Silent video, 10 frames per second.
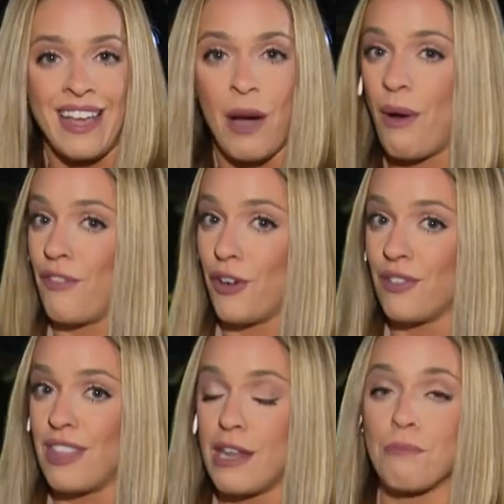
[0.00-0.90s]

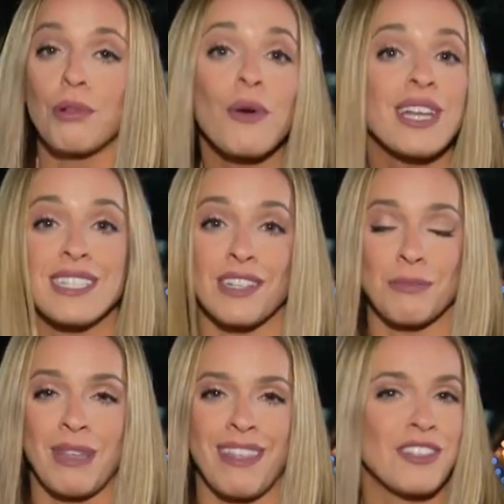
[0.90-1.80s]
However, that employee
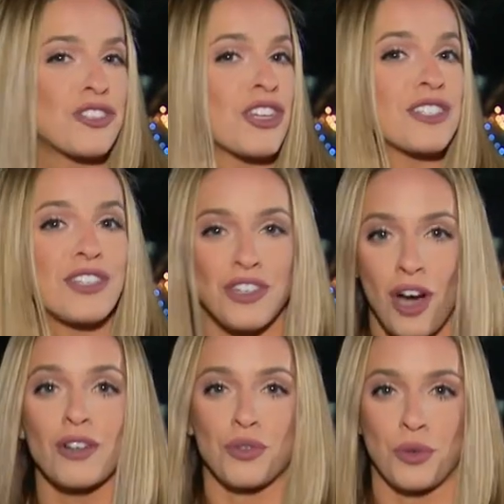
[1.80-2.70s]
tells me that's just
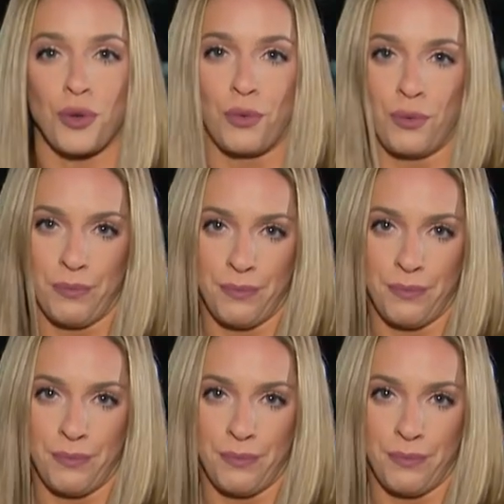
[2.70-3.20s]
not true.